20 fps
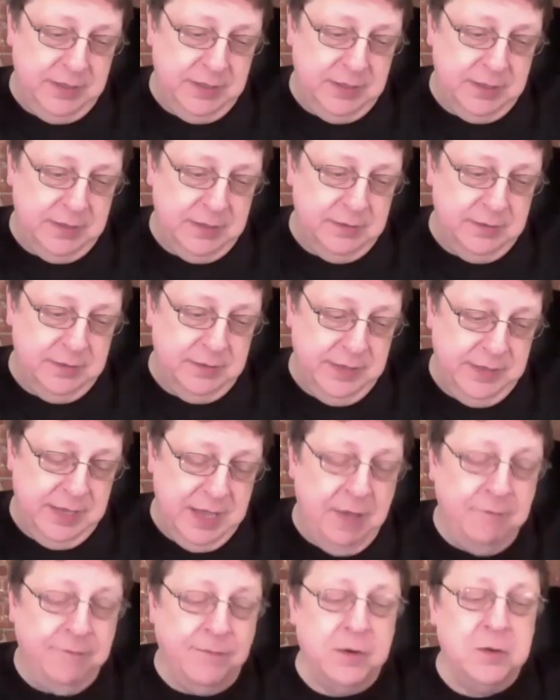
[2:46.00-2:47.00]
uh, the
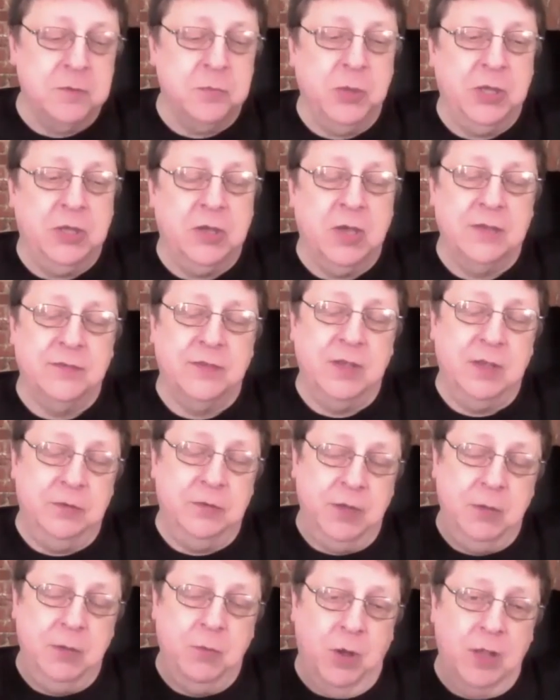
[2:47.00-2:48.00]
effort because he
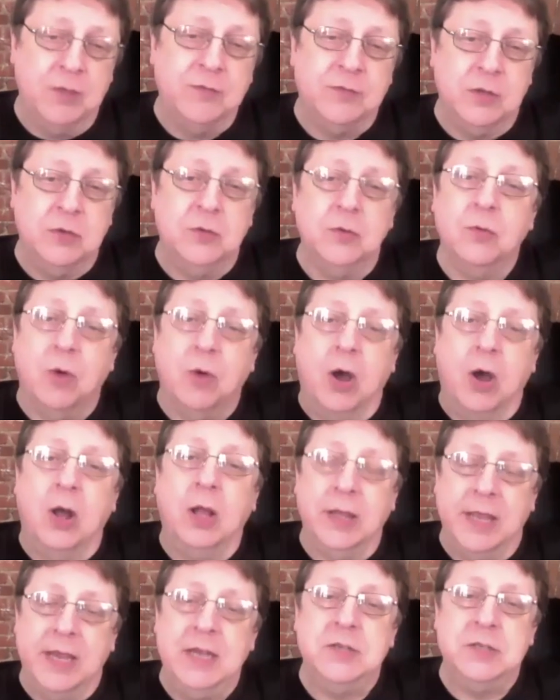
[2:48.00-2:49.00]
he wants to do
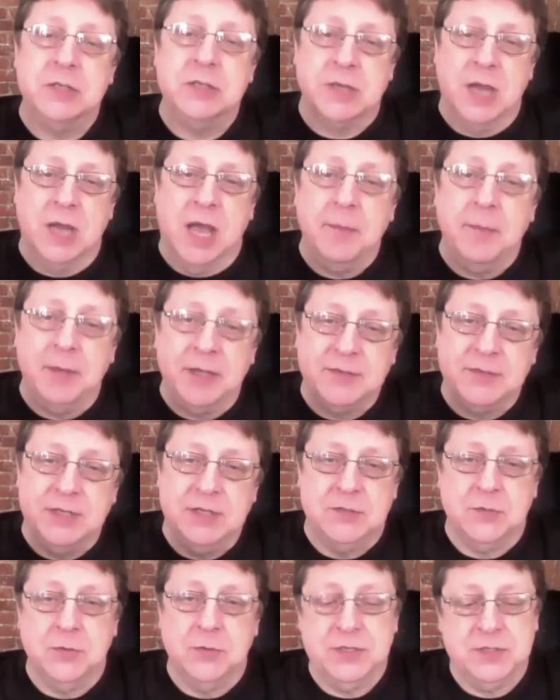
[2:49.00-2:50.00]
all ages comics.
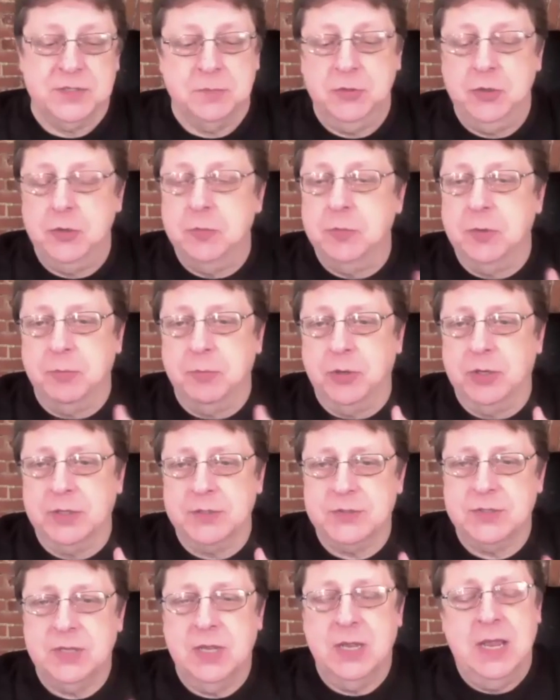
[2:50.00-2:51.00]
He's doing some humor
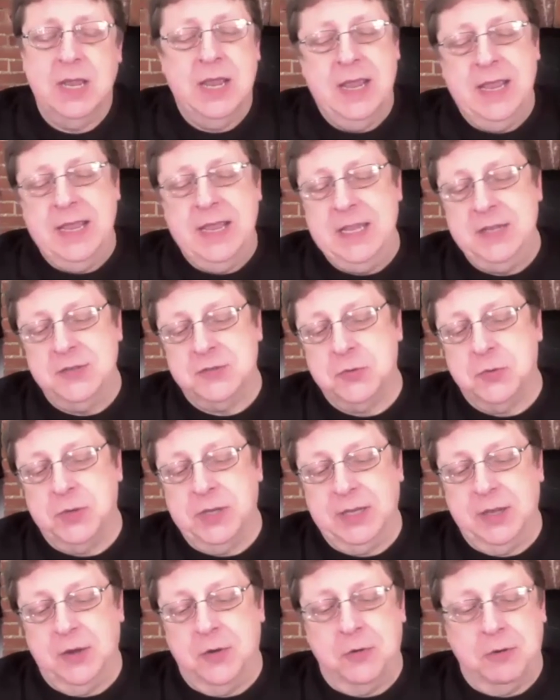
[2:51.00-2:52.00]
books, he's
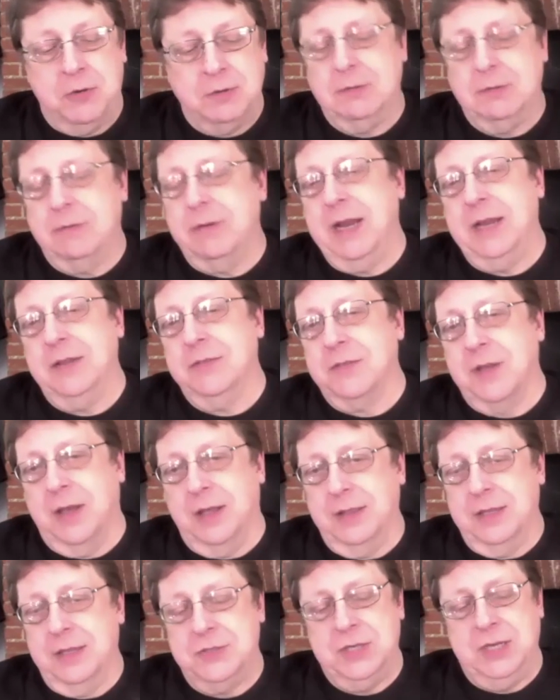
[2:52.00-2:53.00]
doing a horror
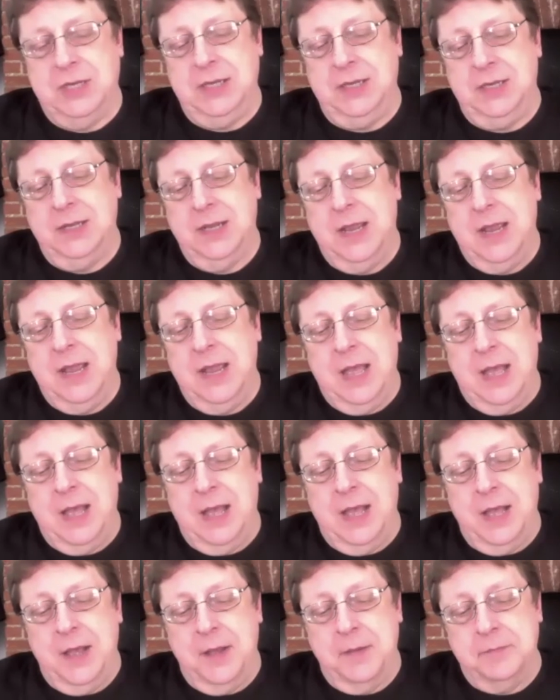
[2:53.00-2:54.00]
anthology,
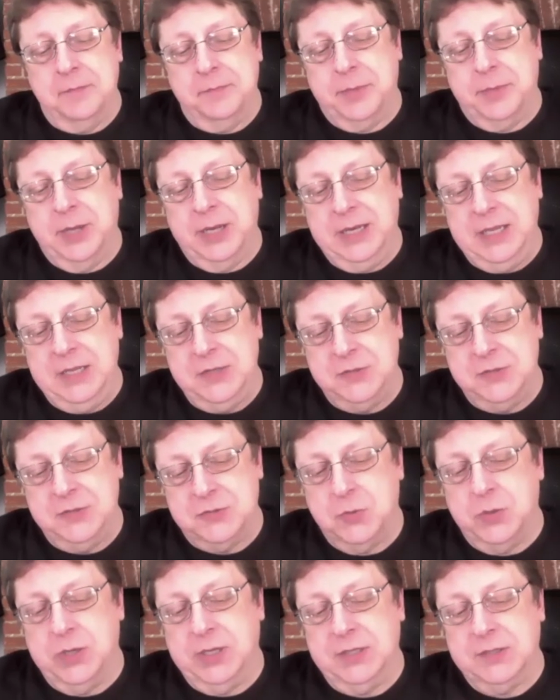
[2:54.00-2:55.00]
um, but he's
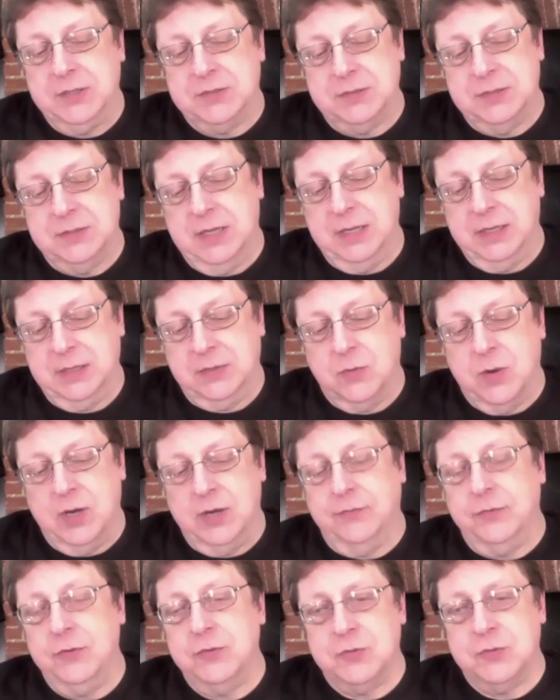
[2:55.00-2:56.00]
doing uh, quite a
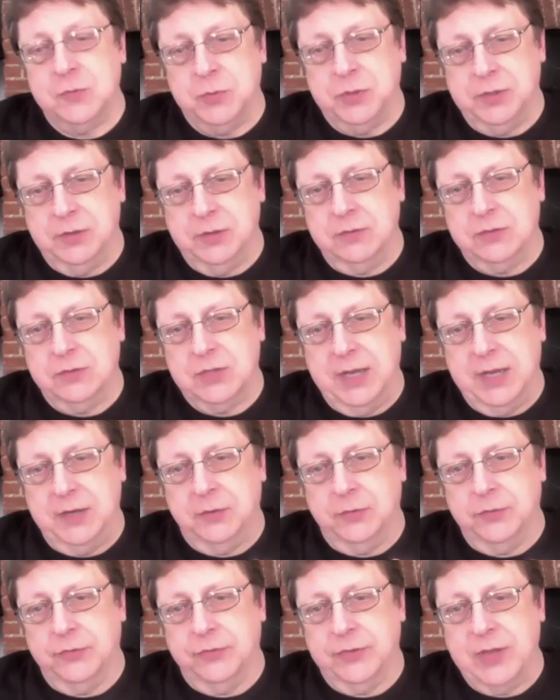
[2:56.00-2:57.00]
few superhero
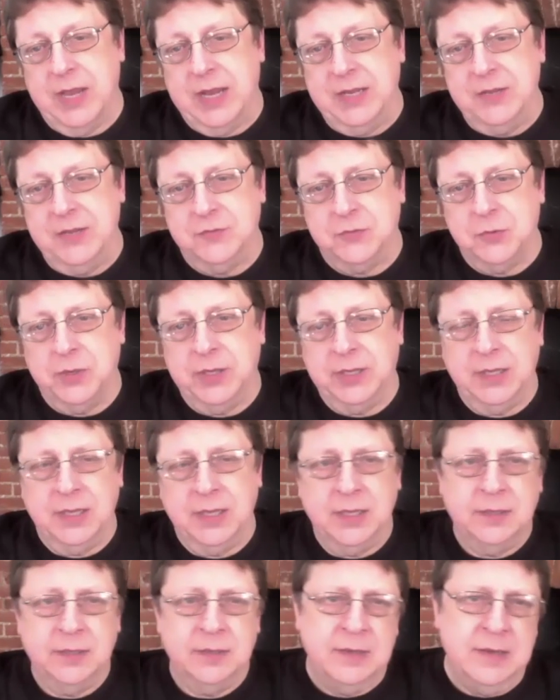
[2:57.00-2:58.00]
titles, and he's doing a
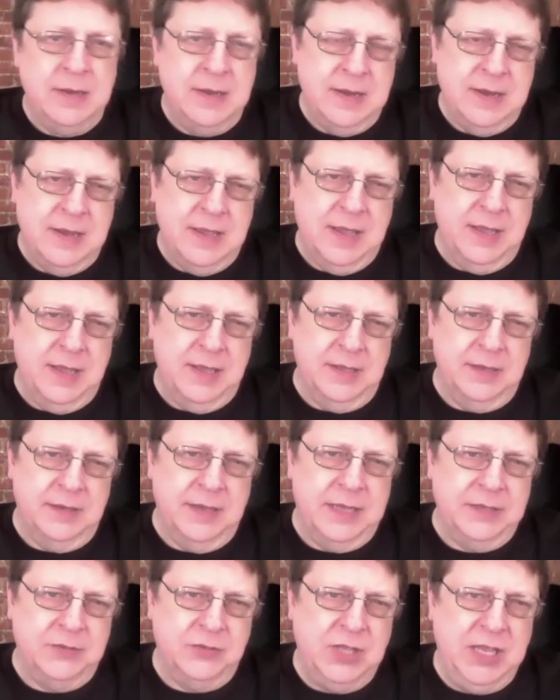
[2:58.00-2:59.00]

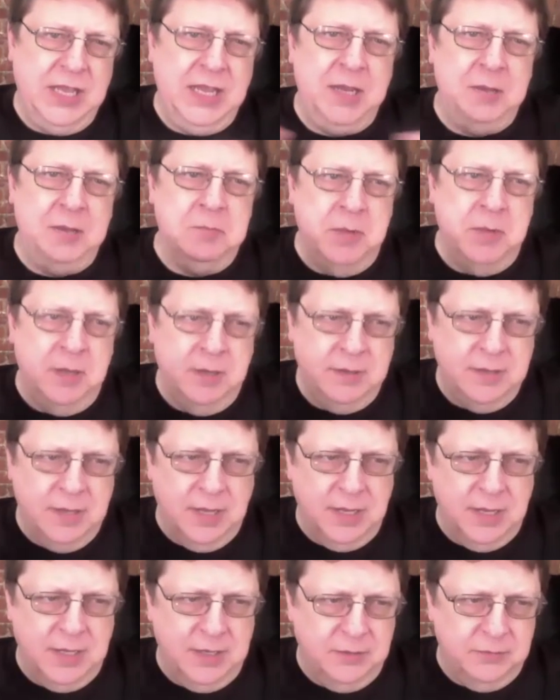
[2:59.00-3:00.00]
a, team
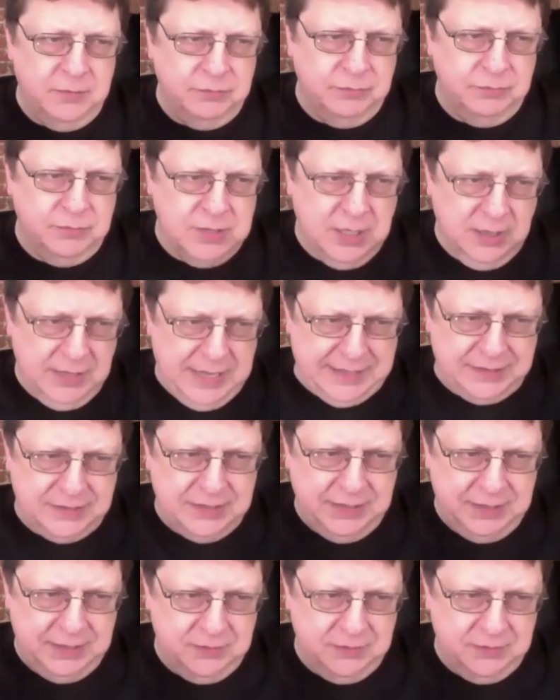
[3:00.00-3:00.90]
uh, collecting